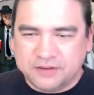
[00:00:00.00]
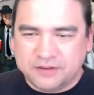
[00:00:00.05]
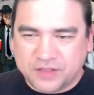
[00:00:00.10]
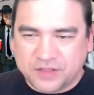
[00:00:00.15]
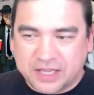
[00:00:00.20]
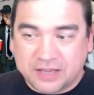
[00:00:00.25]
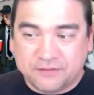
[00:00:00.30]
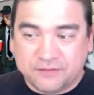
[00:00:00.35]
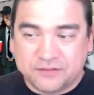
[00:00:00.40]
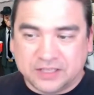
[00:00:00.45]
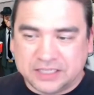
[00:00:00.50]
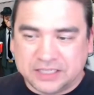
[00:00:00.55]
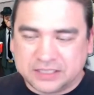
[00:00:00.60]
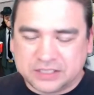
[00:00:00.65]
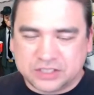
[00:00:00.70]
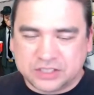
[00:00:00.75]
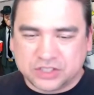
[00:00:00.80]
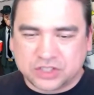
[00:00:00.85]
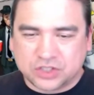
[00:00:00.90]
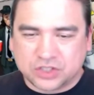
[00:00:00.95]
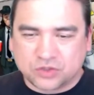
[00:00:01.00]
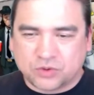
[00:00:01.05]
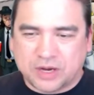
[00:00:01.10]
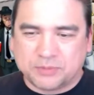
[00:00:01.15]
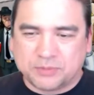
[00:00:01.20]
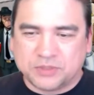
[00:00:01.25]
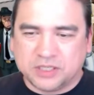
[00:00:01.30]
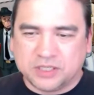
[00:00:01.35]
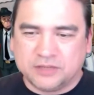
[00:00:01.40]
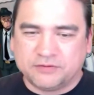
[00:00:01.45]
they have just a crap
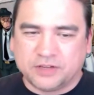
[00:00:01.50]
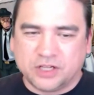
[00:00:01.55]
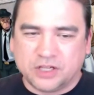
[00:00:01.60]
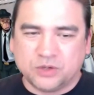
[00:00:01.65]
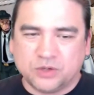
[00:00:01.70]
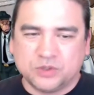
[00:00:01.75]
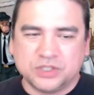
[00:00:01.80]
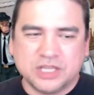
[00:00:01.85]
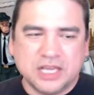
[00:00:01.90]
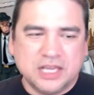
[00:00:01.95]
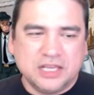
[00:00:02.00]
ton of followers,